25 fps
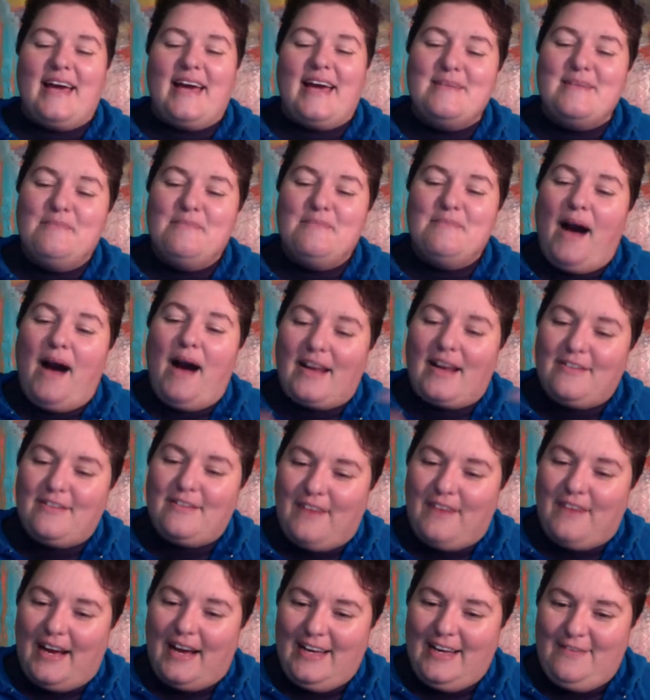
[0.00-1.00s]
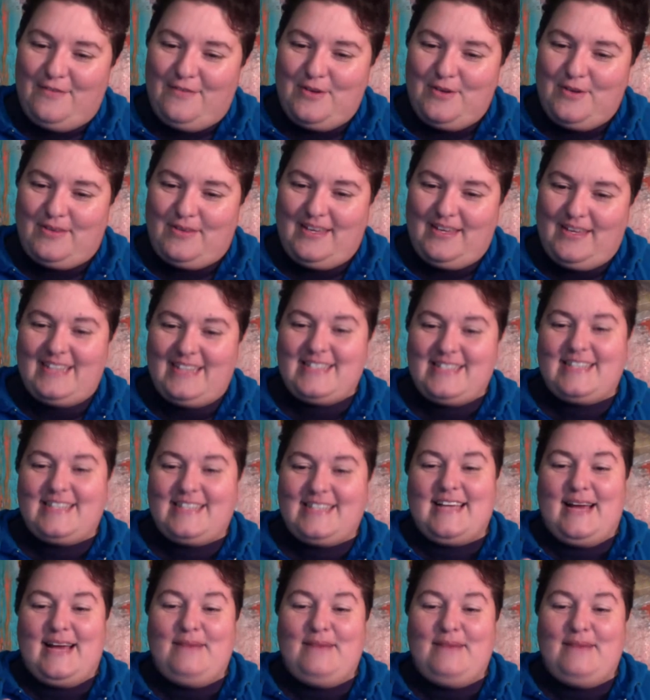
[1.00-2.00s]
to modify a few things
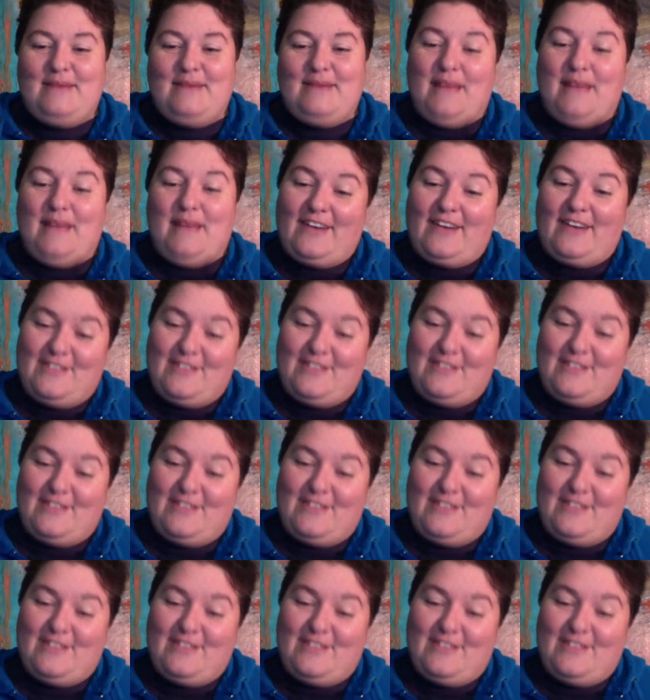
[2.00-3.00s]
because I'm out of shape.